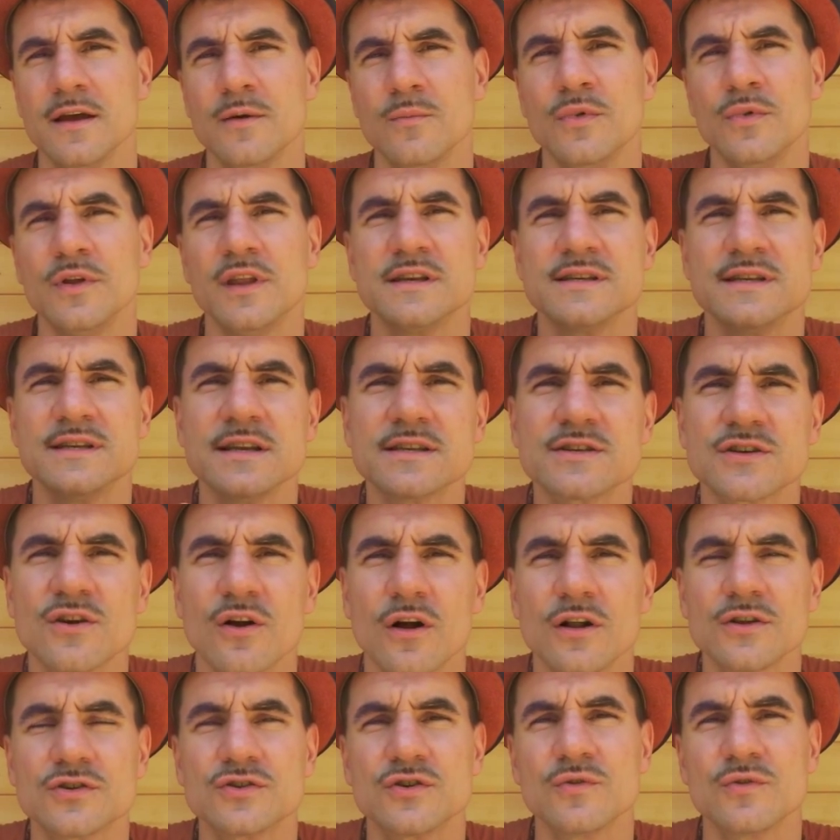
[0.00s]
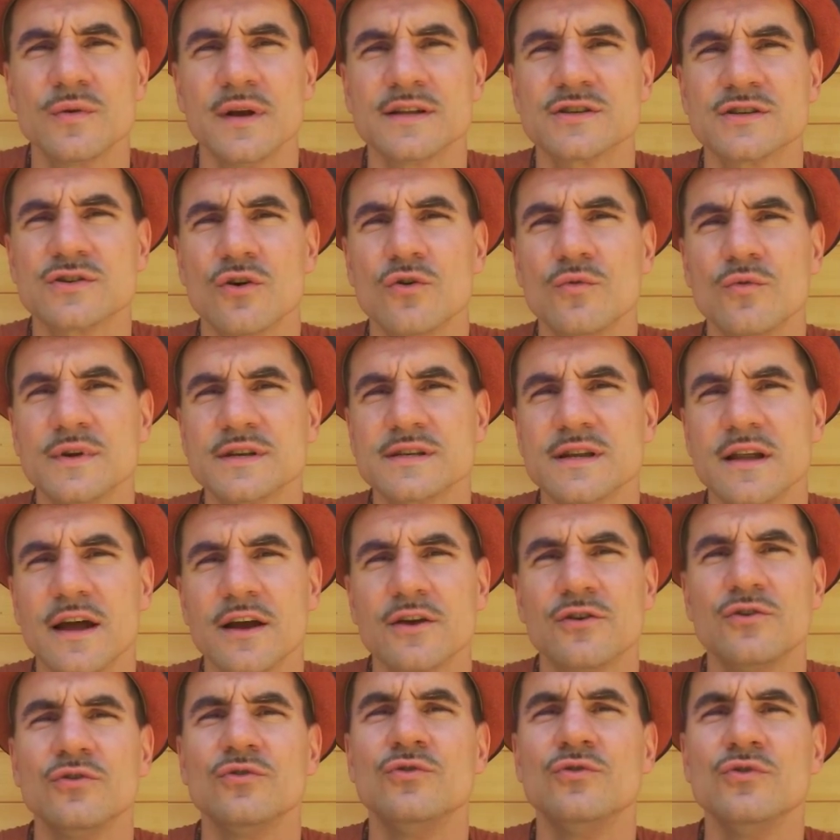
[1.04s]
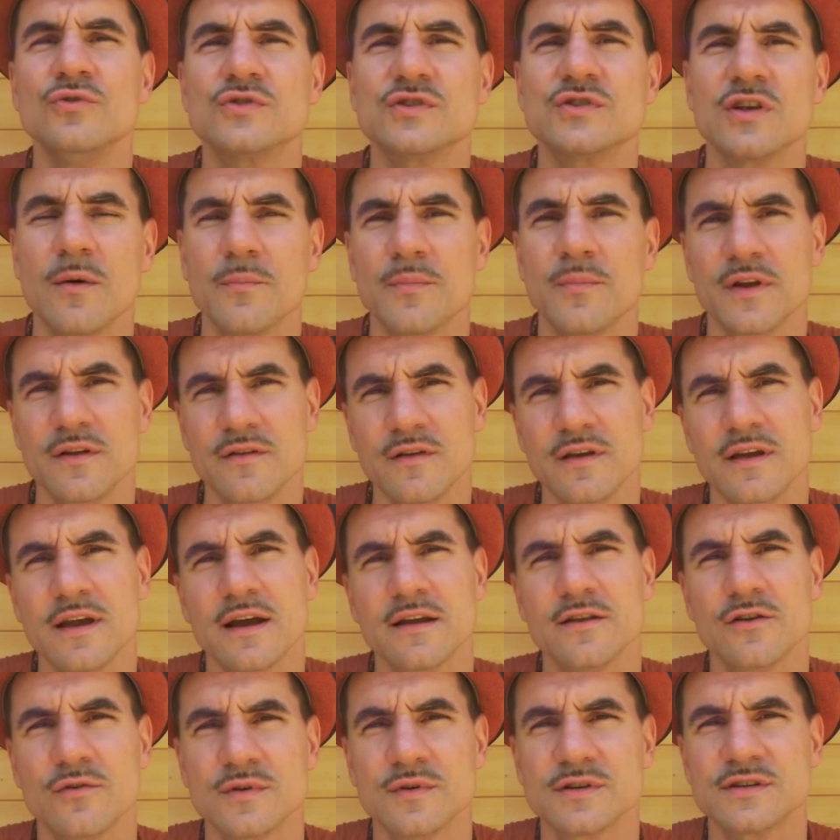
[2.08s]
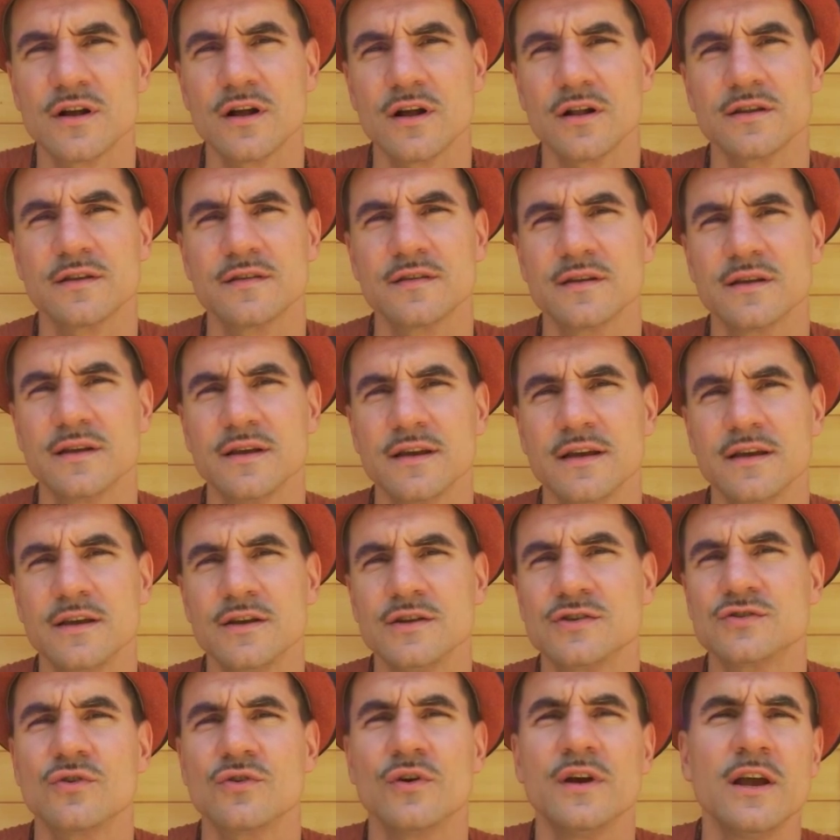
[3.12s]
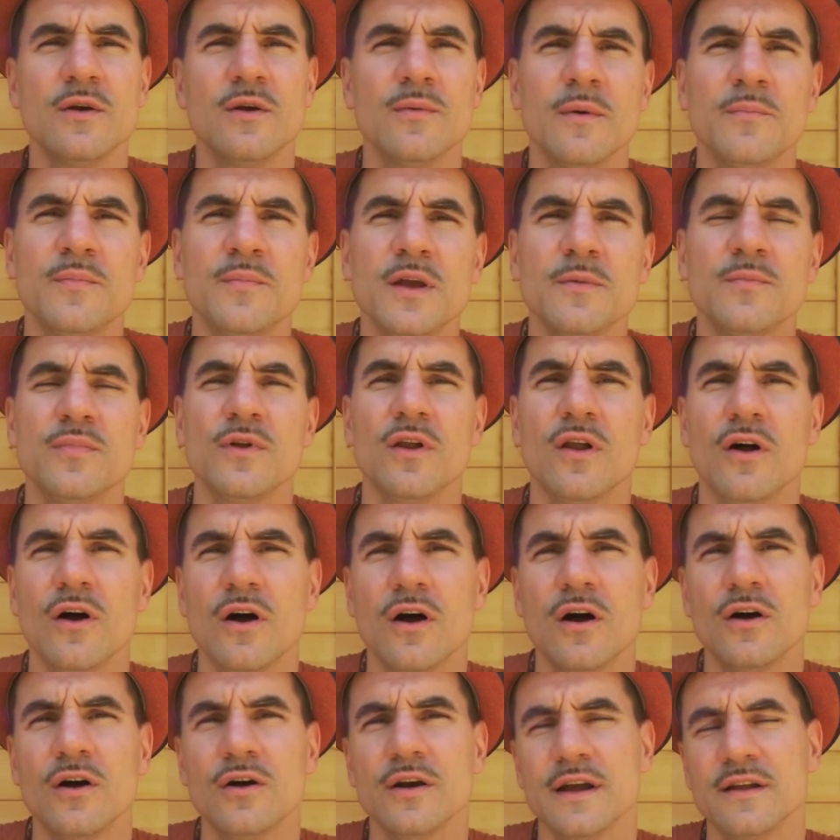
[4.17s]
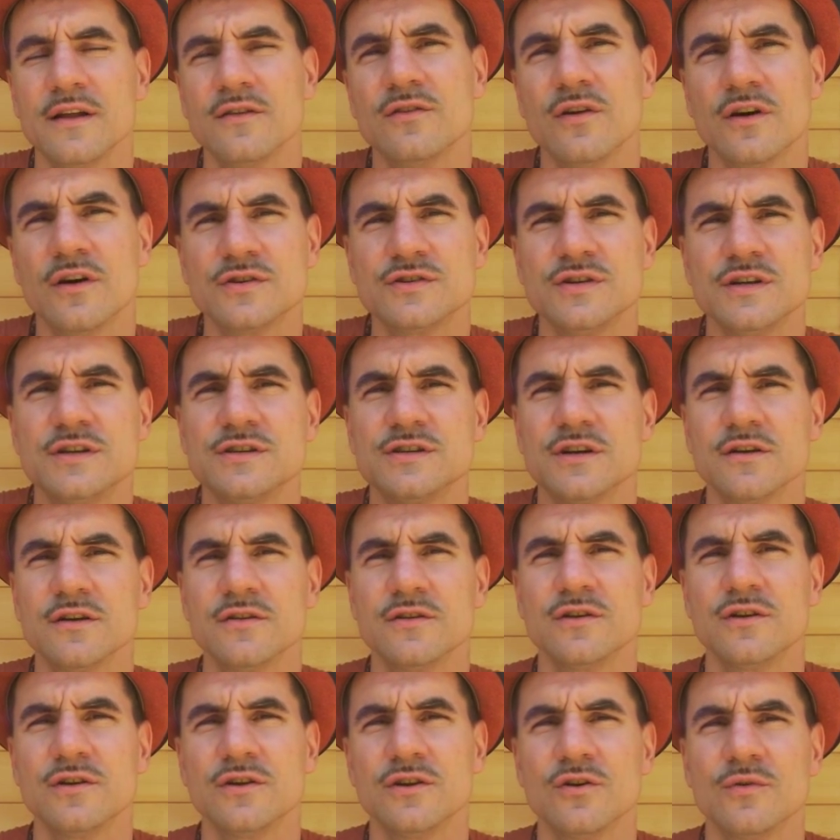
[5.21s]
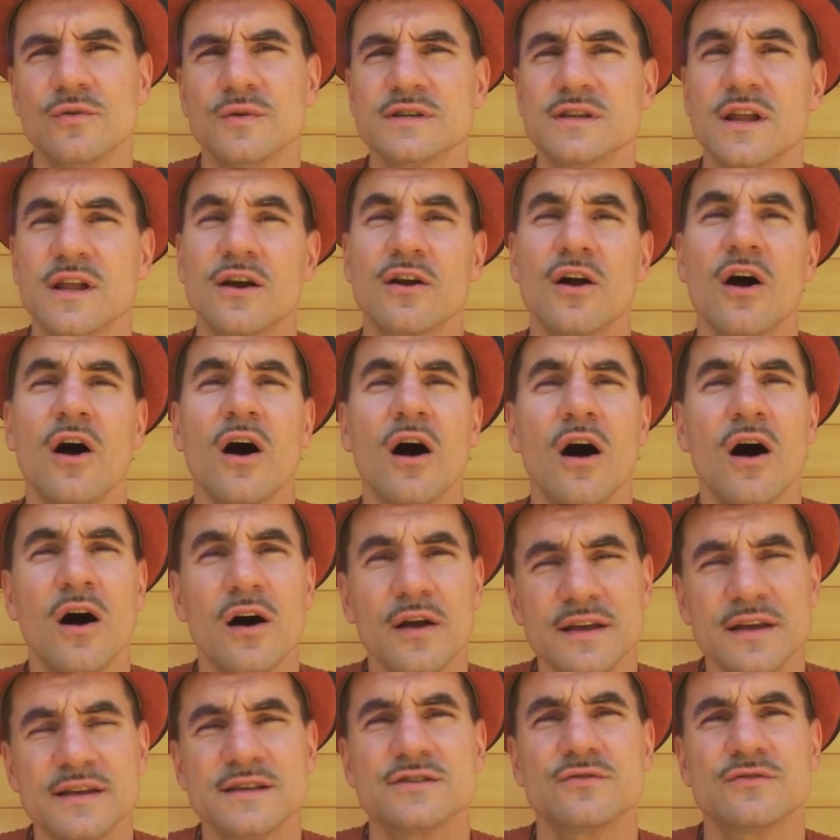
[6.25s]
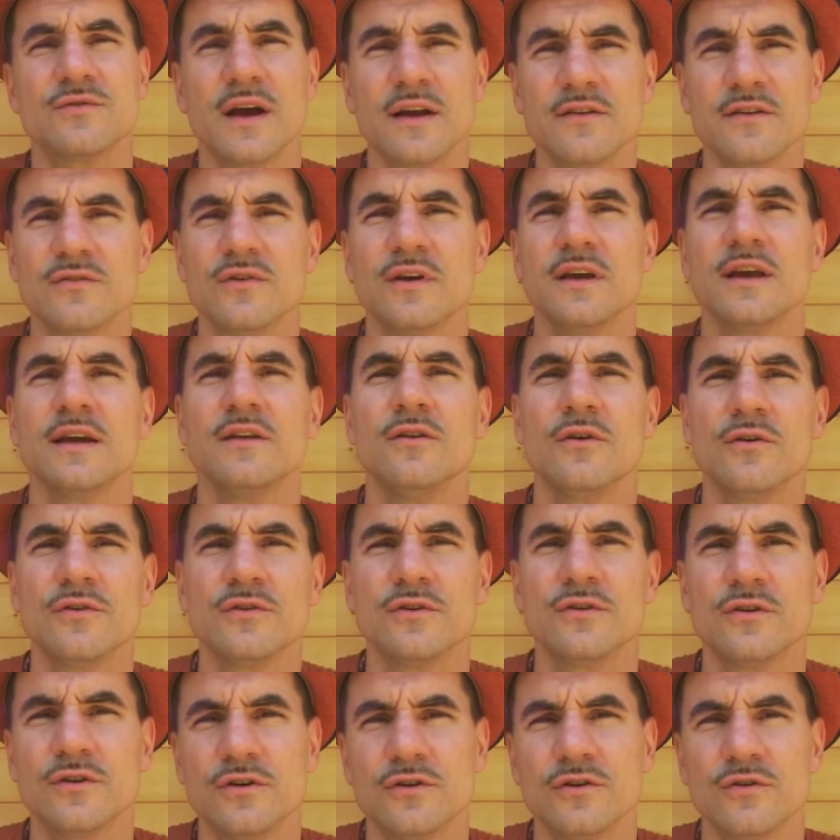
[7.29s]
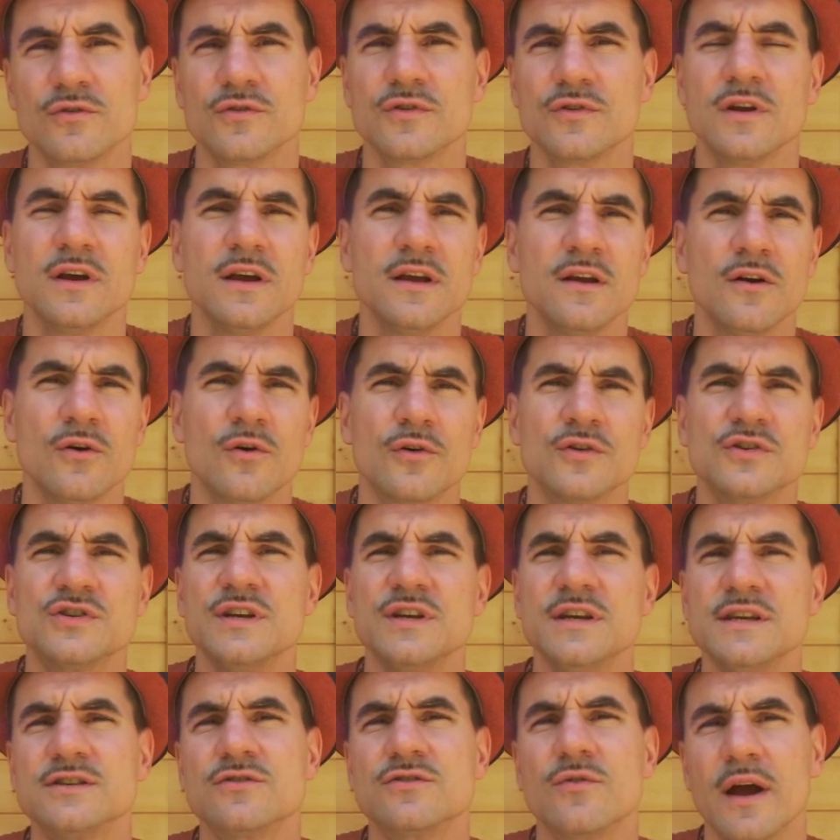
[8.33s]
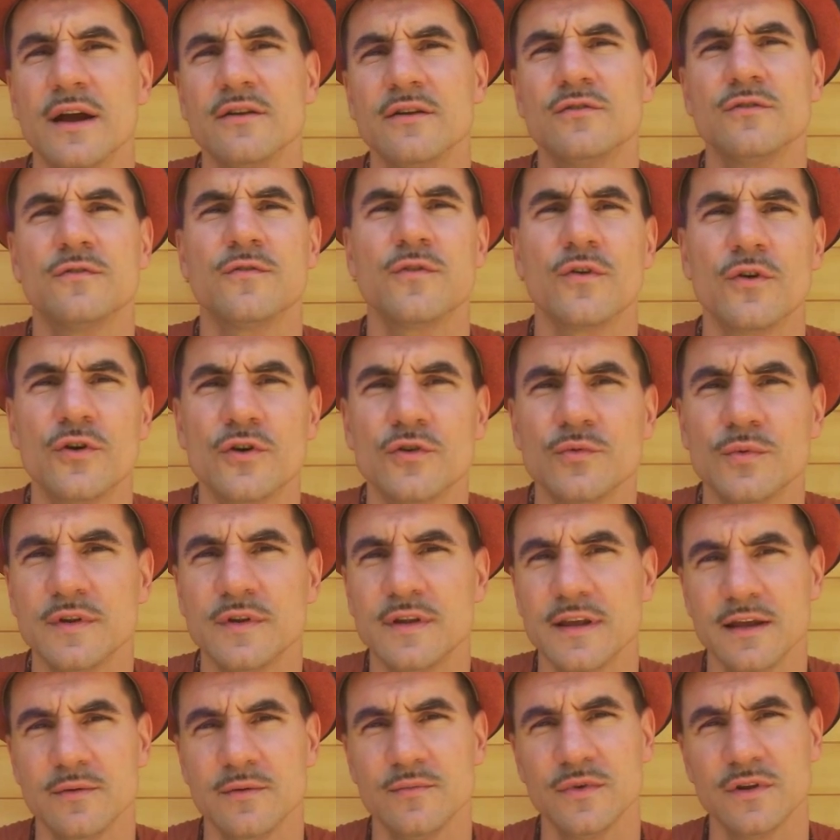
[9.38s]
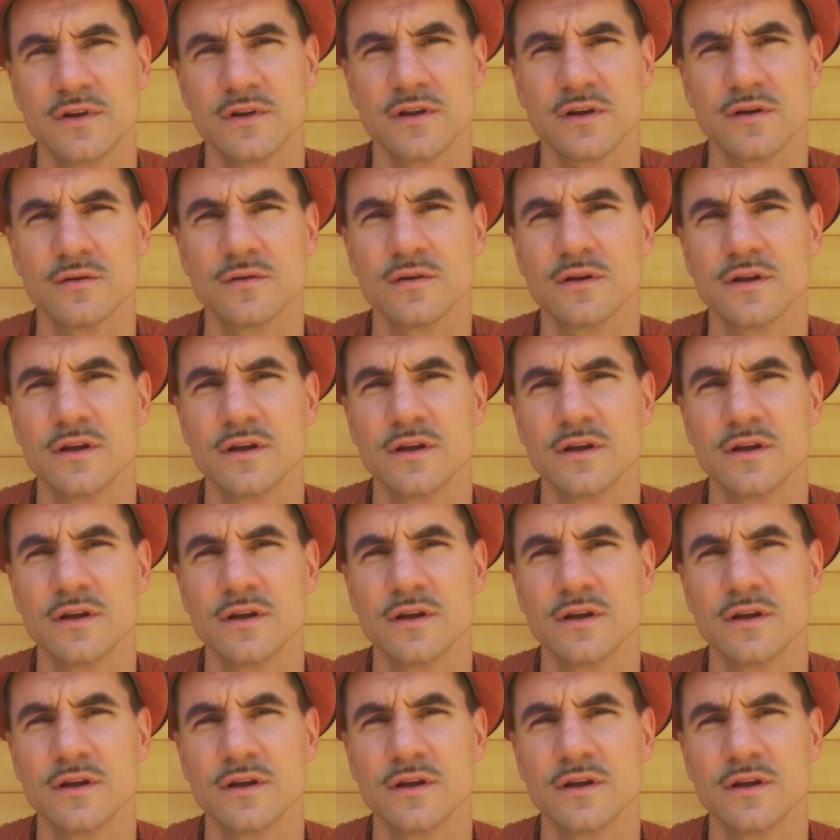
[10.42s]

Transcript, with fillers: But in this culture, it's always like you do something to get a result. So here when people hug and touch each other, you know, it's like, ah, oh, he's trying to hit on her or, or she's trying to flirt with him, you know.